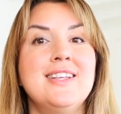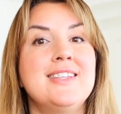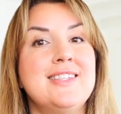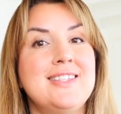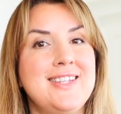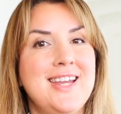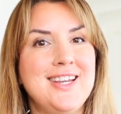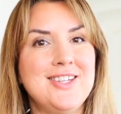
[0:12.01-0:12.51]

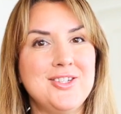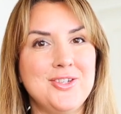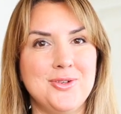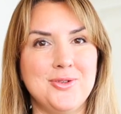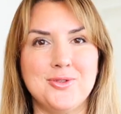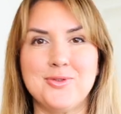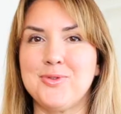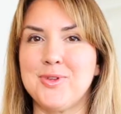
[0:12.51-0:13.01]
Stay
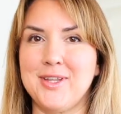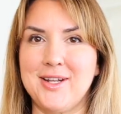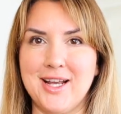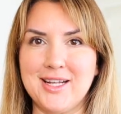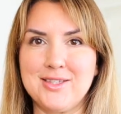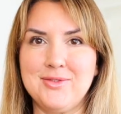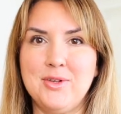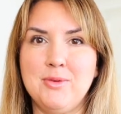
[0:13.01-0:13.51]
tuned for the
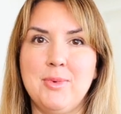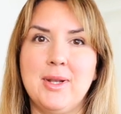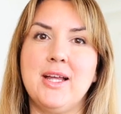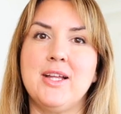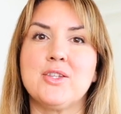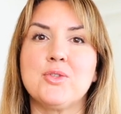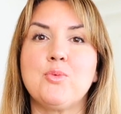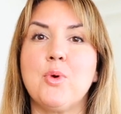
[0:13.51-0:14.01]
next few
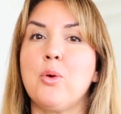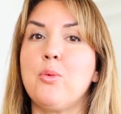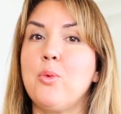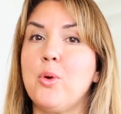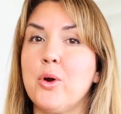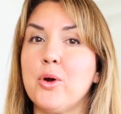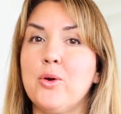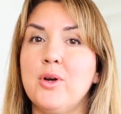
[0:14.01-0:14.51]
minutes where
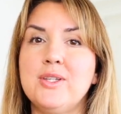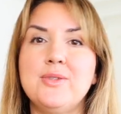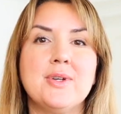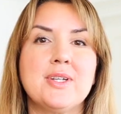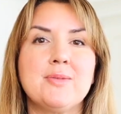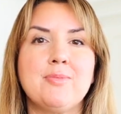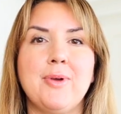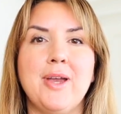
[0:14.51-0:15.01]
we're going
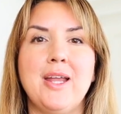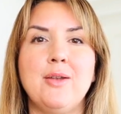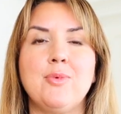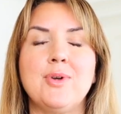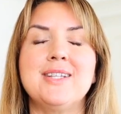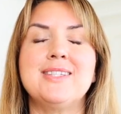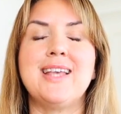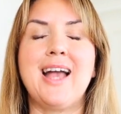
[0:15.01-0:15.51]
to explain
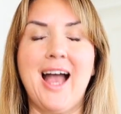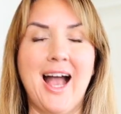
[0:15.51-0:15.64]
what is